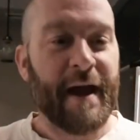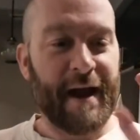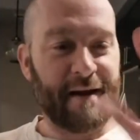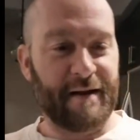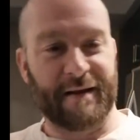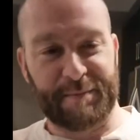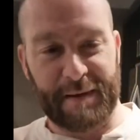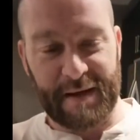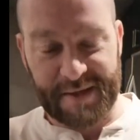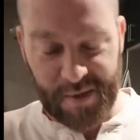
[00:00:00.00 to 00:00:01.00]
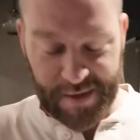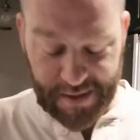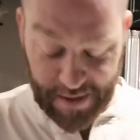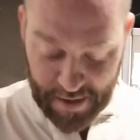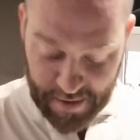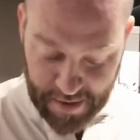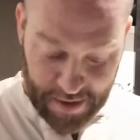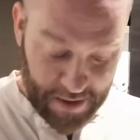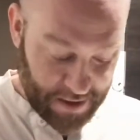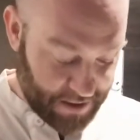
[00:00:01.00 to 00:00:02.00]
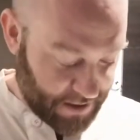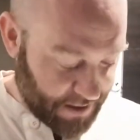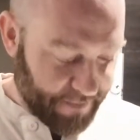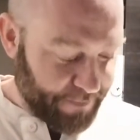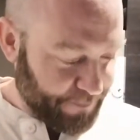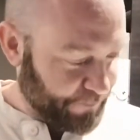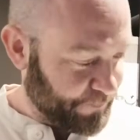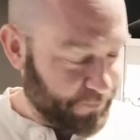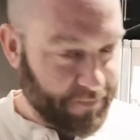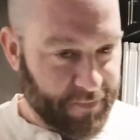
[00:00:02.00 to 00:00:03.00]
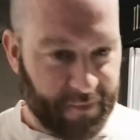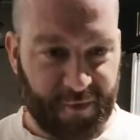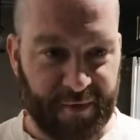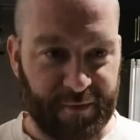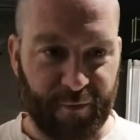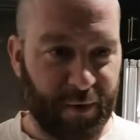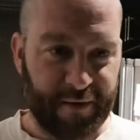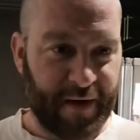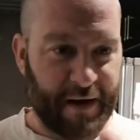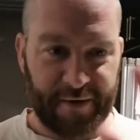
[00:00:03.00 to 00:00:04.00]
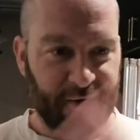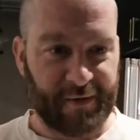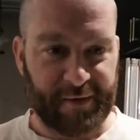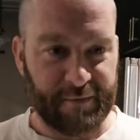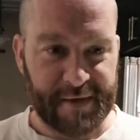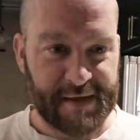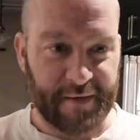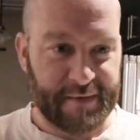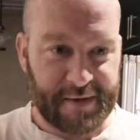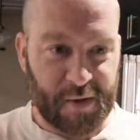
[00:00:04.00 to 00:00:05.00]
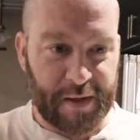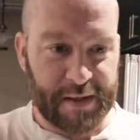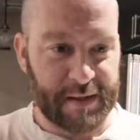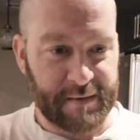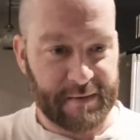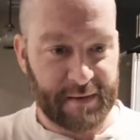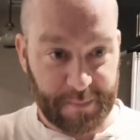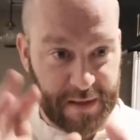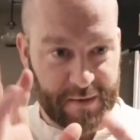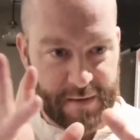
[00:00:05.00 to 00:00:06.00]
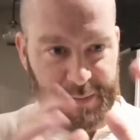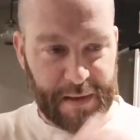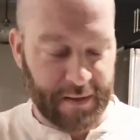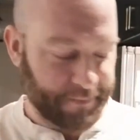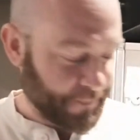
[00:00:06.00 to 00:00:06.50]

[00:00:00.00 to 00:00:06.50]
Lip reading: Andy, I'll explain that story to you later. It's one of Iris's stuffed toys. It's a little bit creepy.